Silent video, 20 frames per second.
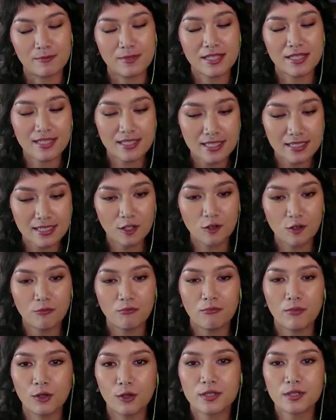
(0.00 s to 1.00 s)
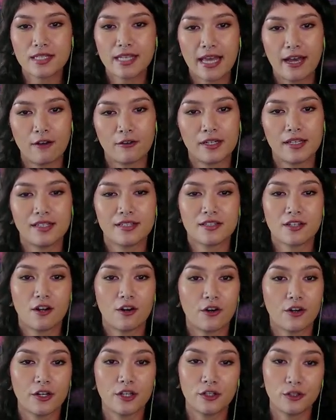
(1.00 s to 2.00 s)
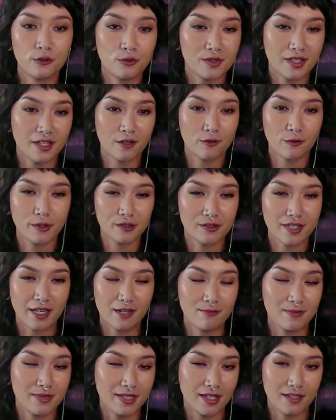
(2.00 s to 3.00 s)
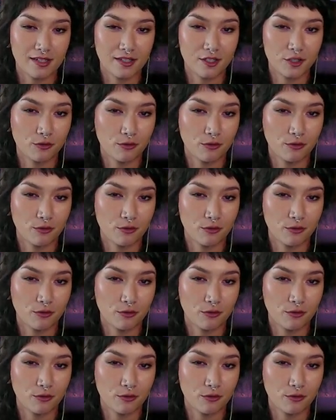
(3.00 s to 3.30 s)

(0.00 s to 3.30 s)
still most counties aren't using real-time data